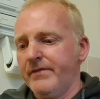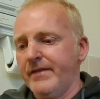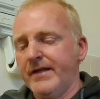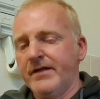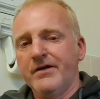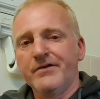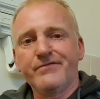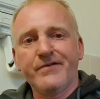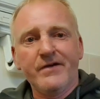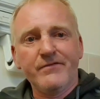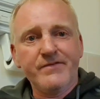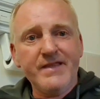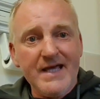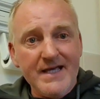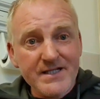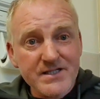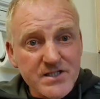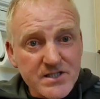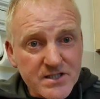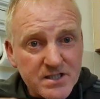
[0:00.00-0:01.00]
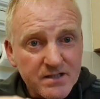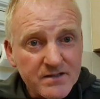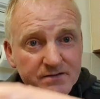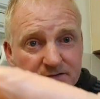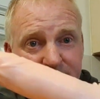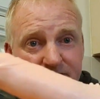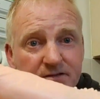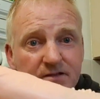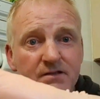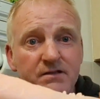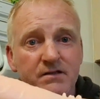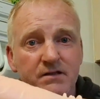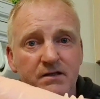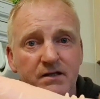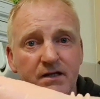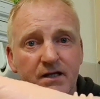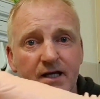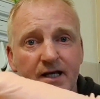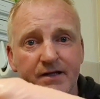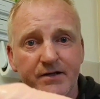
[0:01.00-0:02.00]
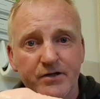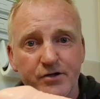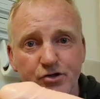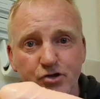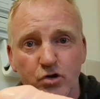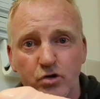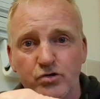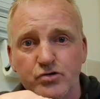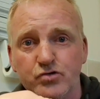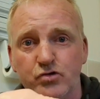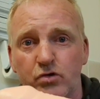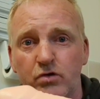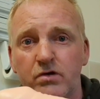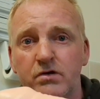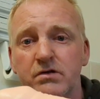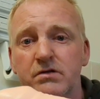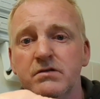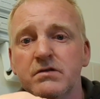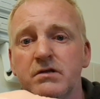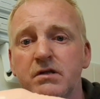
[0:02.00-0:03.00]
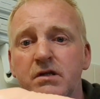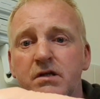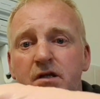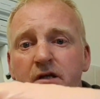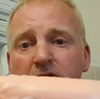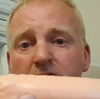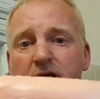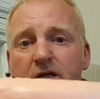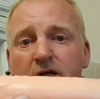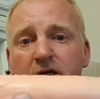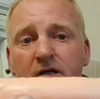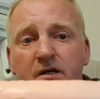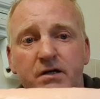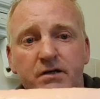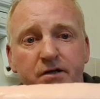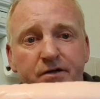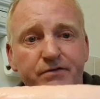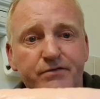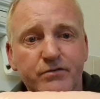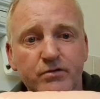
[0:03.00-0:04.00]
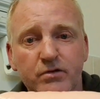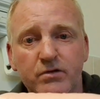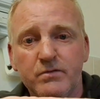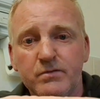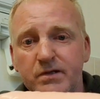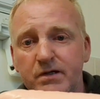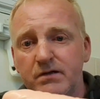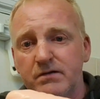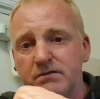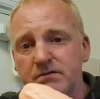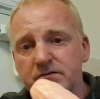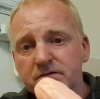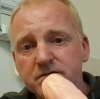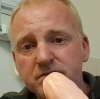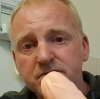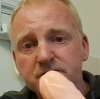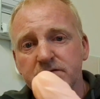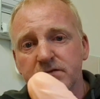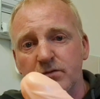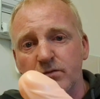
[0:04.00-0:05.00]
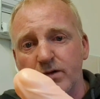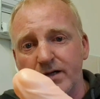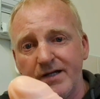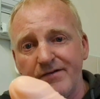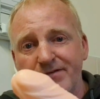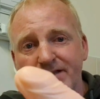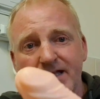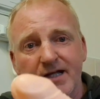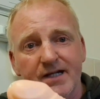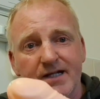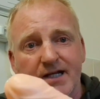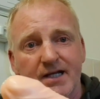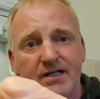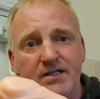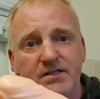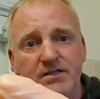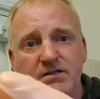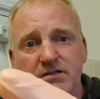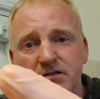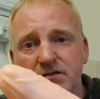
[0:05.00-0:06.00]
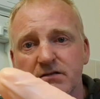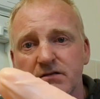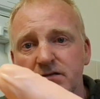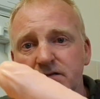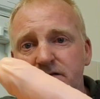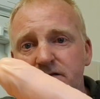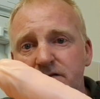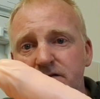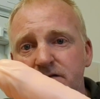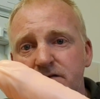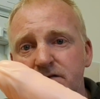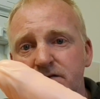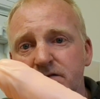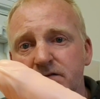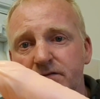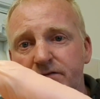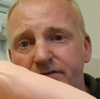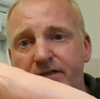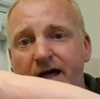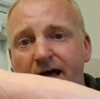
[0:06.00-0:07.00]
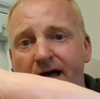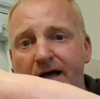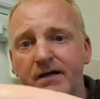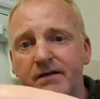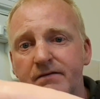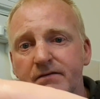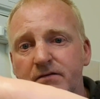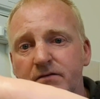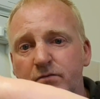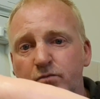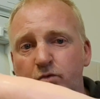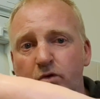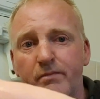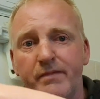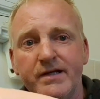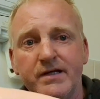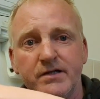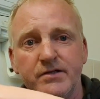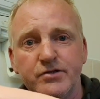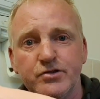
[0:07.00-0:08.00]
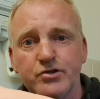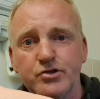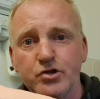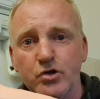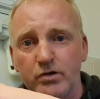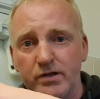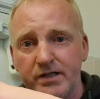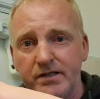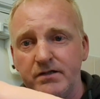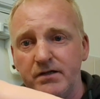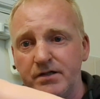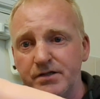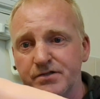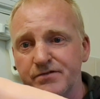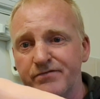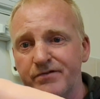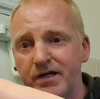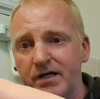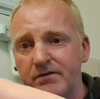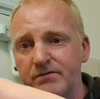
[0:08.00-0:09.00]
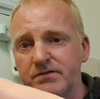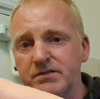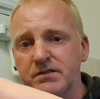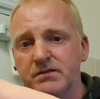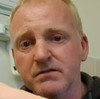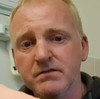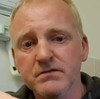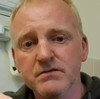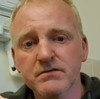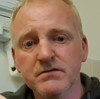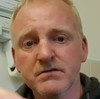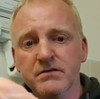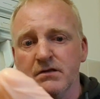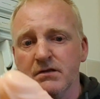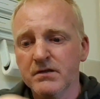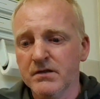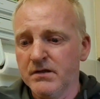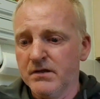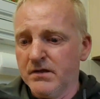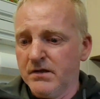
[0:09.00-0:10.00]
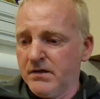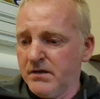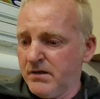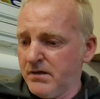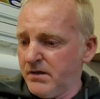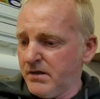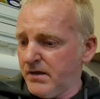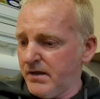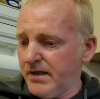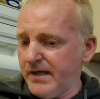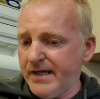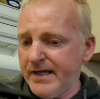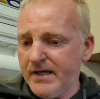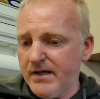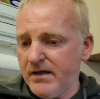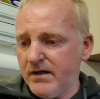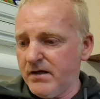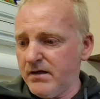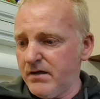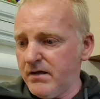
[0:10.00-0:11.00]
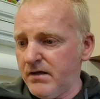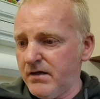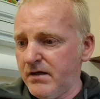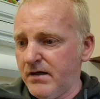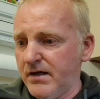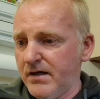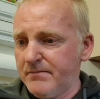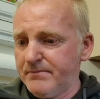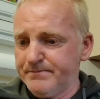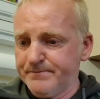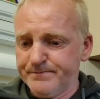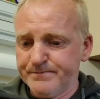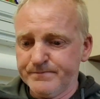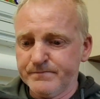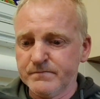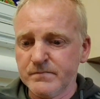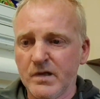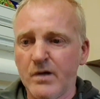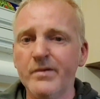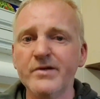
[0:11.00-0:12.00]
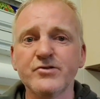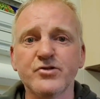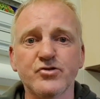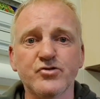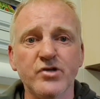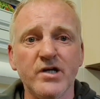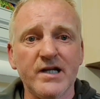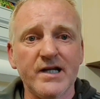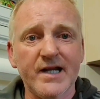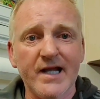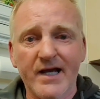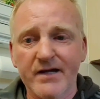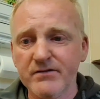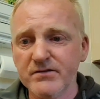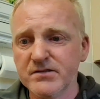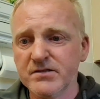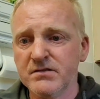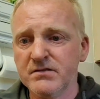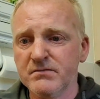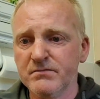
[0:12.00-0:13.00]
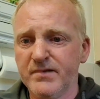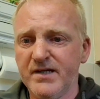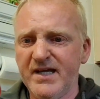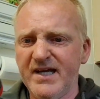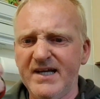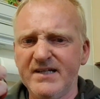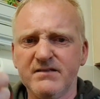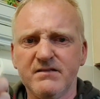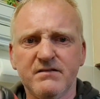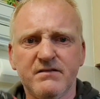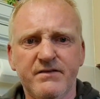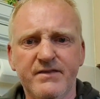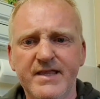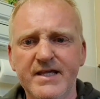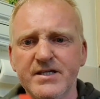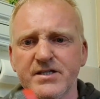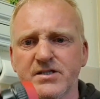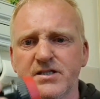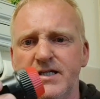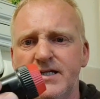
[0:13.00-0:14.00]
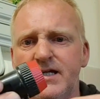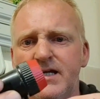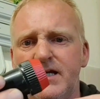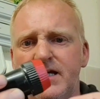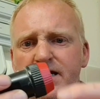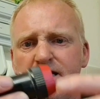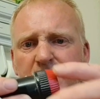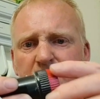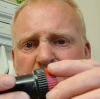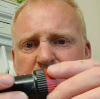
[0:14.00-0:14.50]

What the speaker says: And then I found this in her sock drawer. And I thought, well, whatever that is, that will make a jolly nice float. I went to drill it out, but it had this in it.